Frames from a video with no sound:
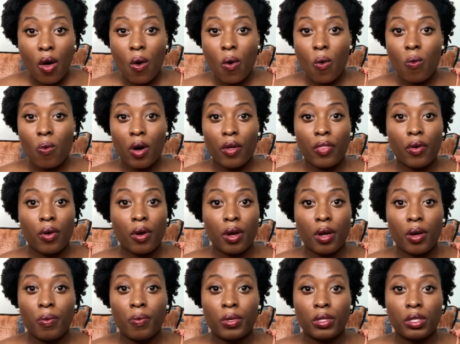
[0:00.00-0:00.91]
whether
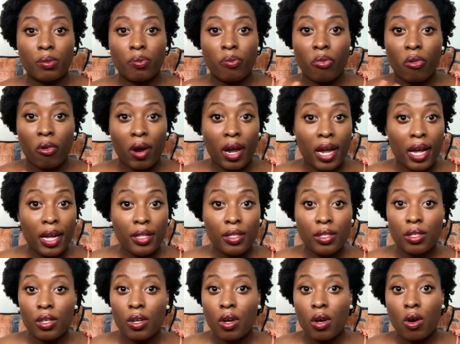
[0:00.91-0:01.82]
it was
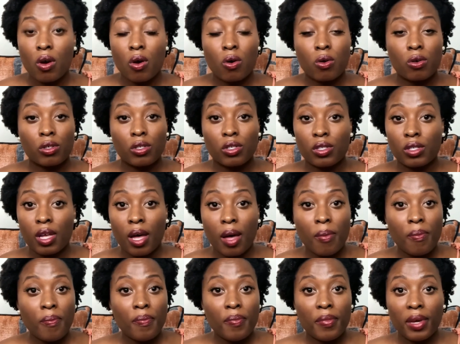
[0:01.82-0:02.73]
braids or
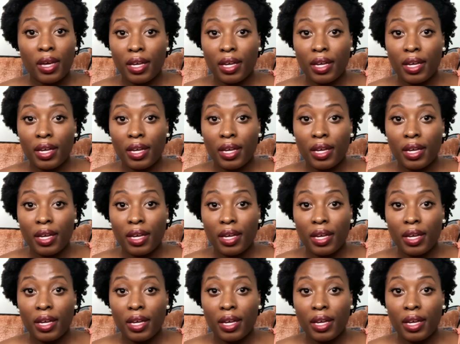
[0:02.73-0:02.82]
some